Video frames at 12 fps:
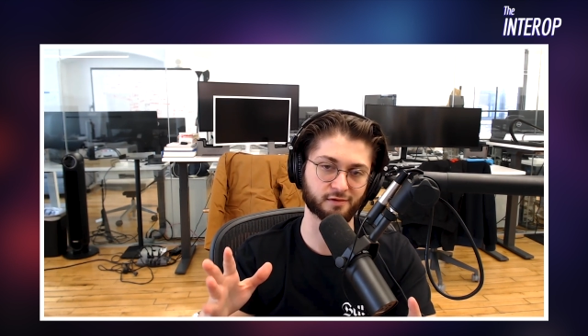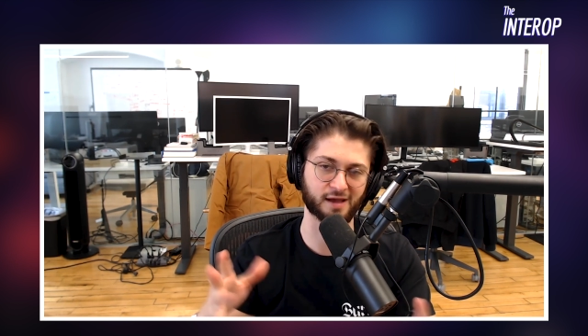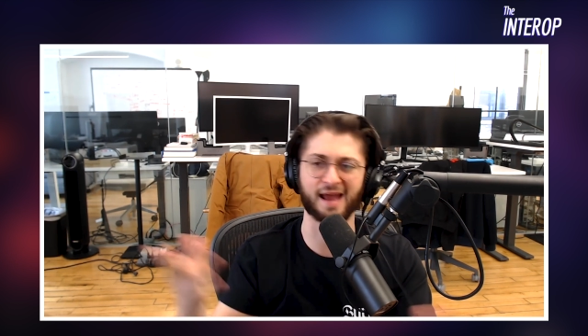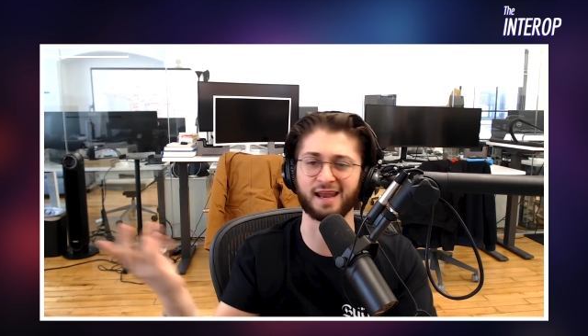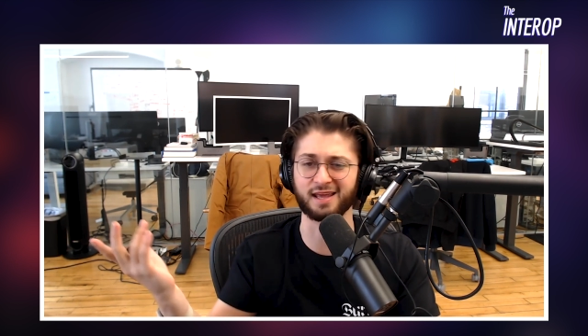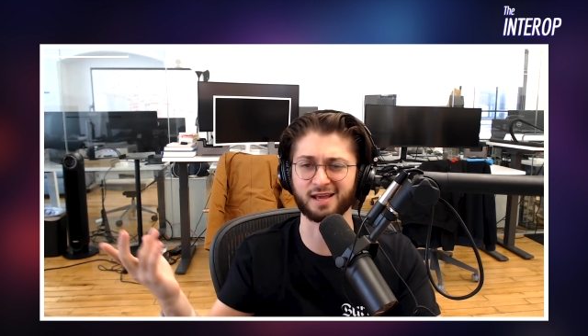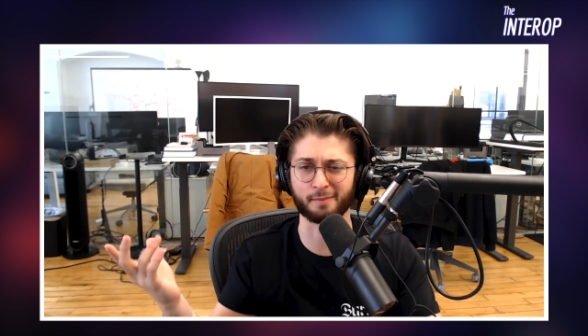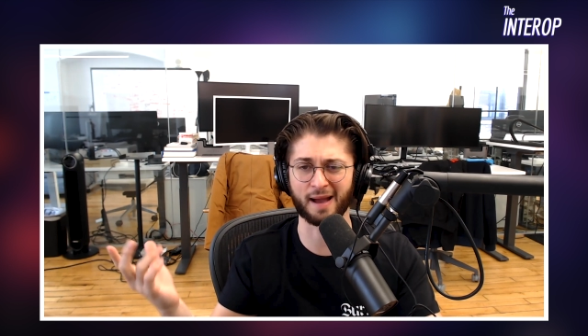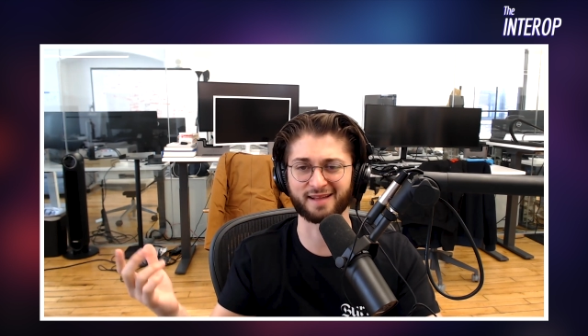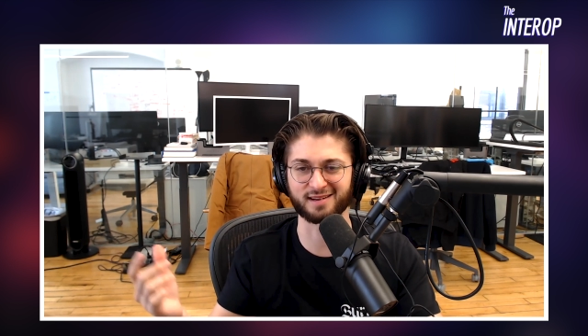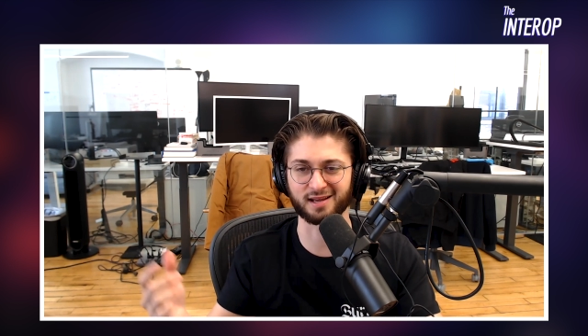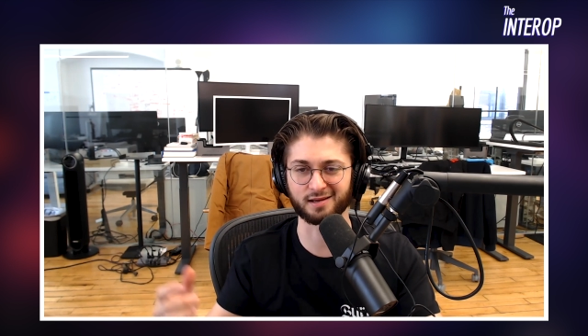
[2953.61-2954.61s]
any
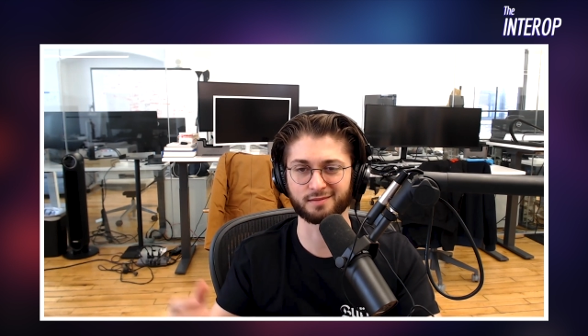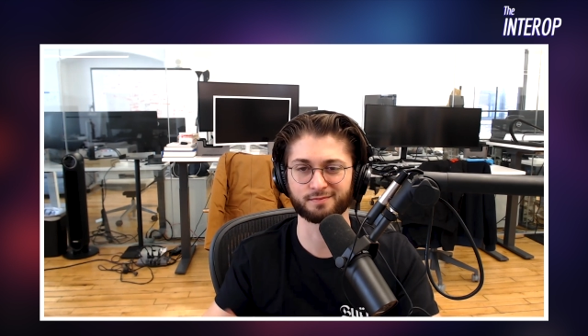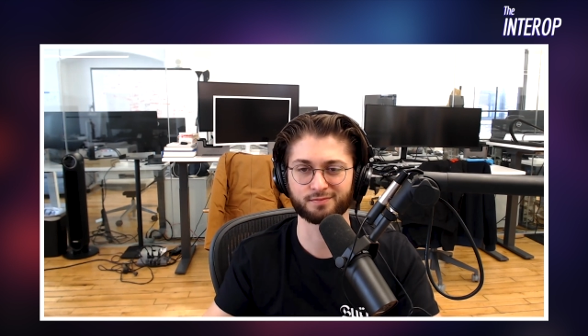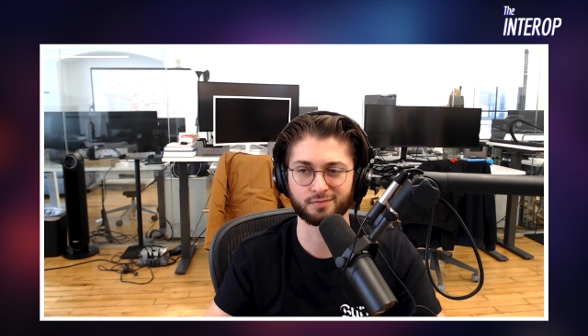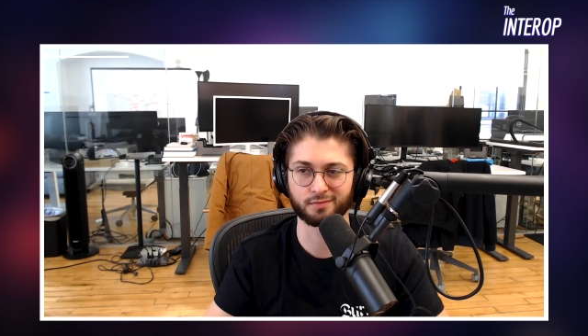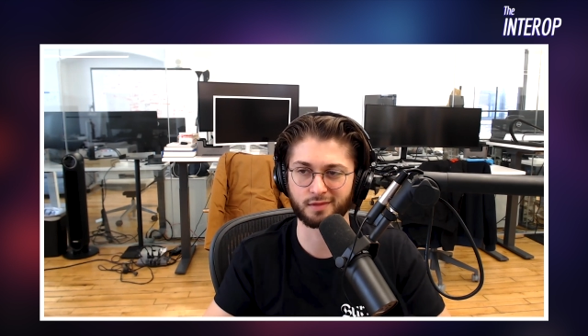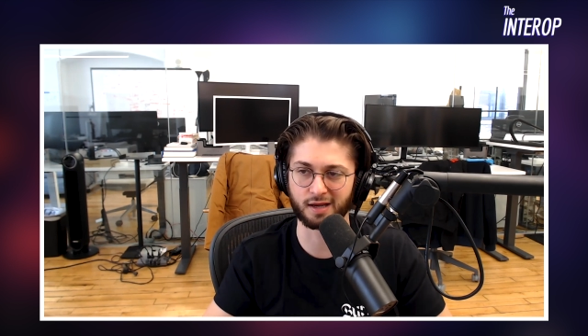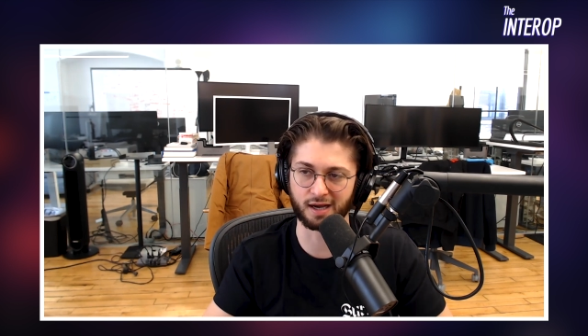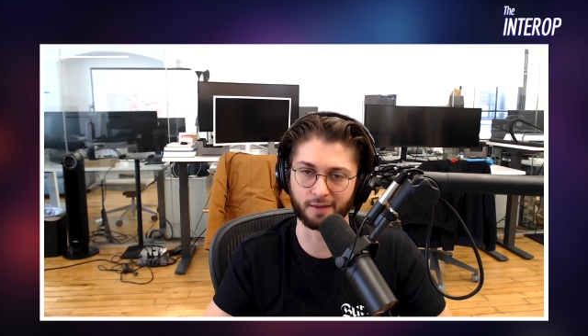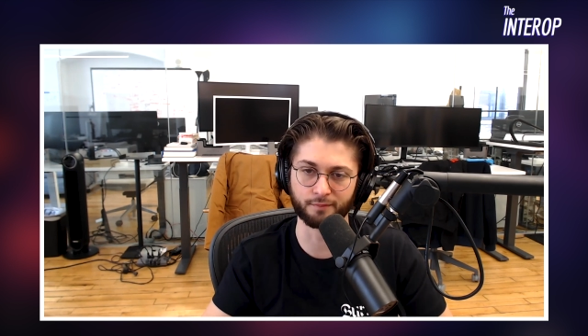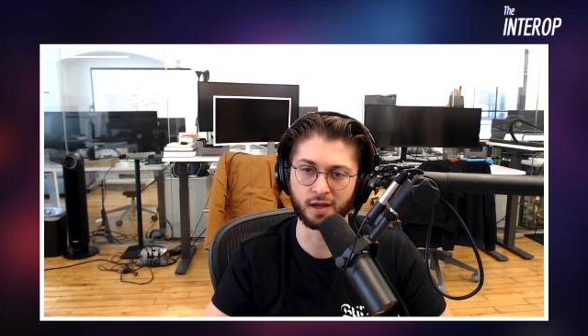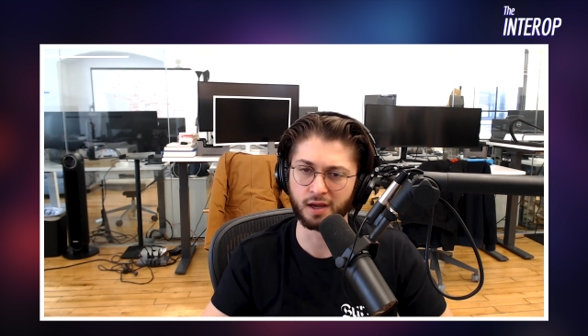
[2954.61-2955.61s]
capacity.
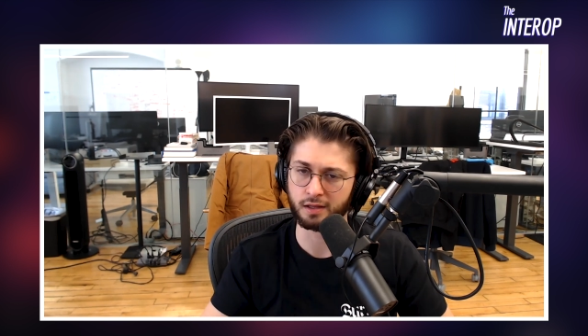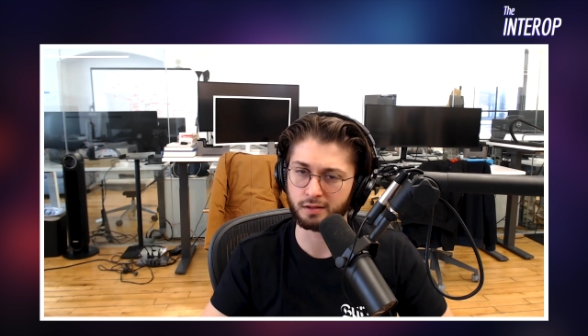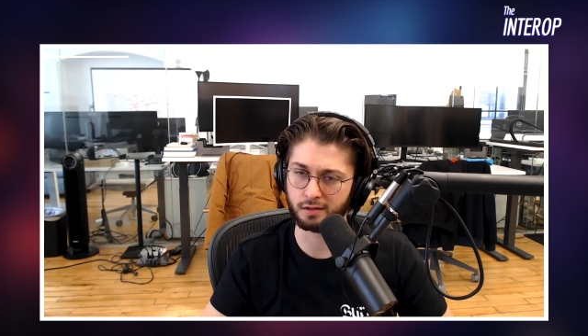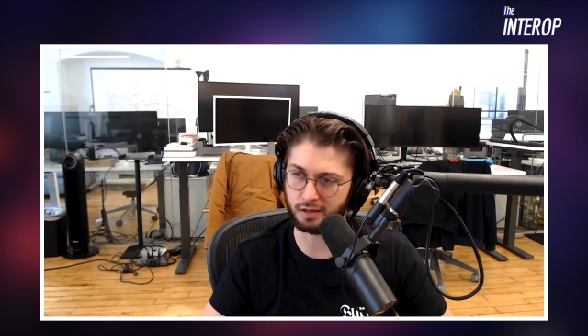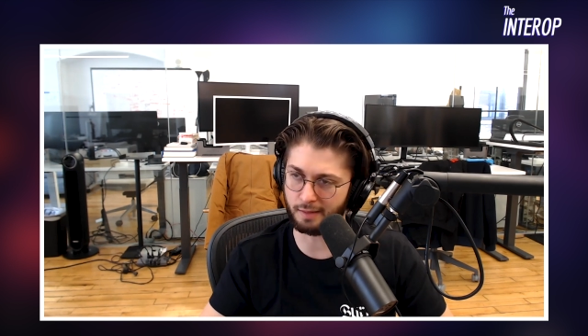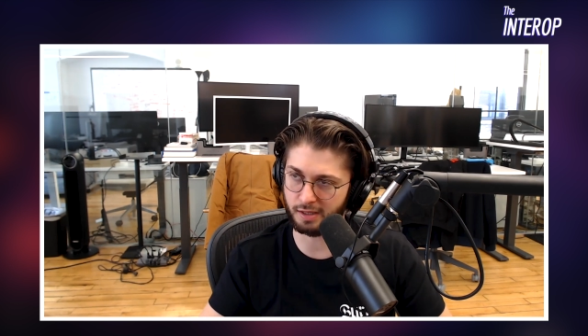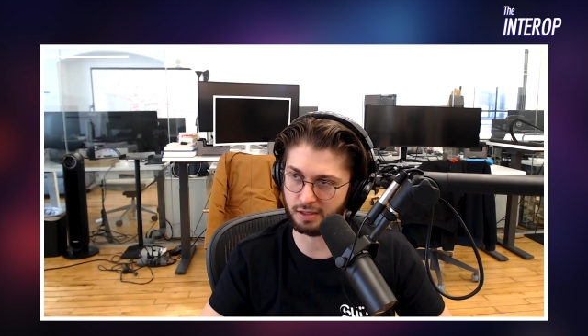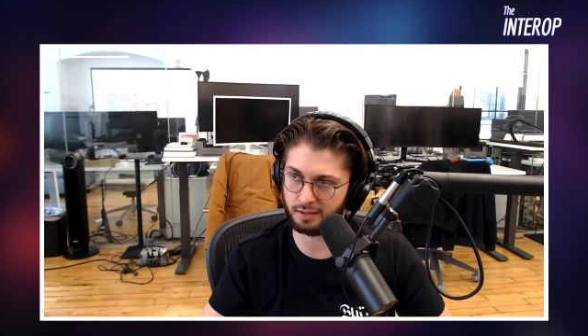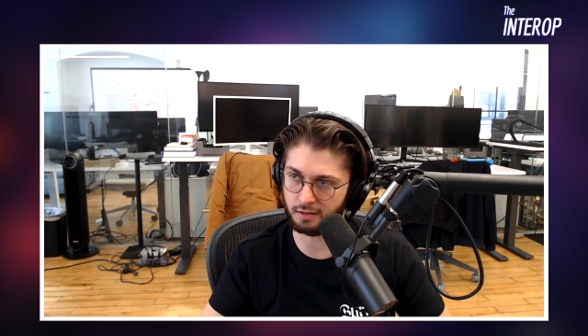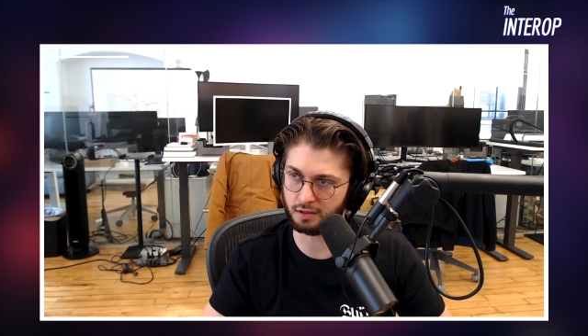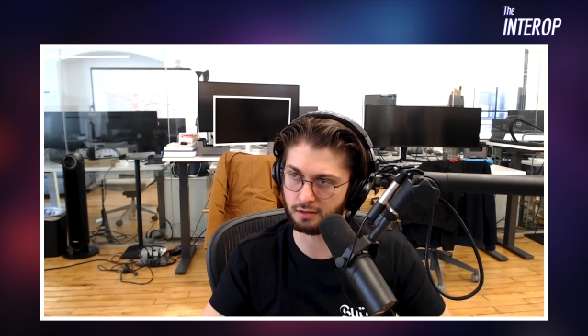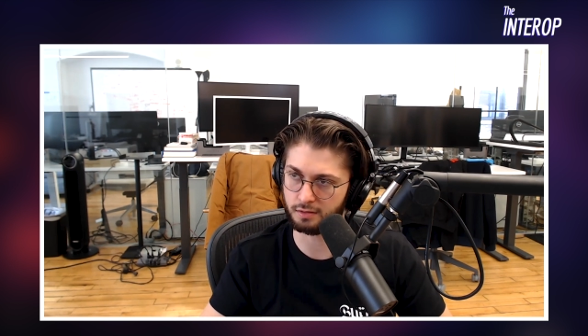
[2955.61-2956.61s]
Does that make sense?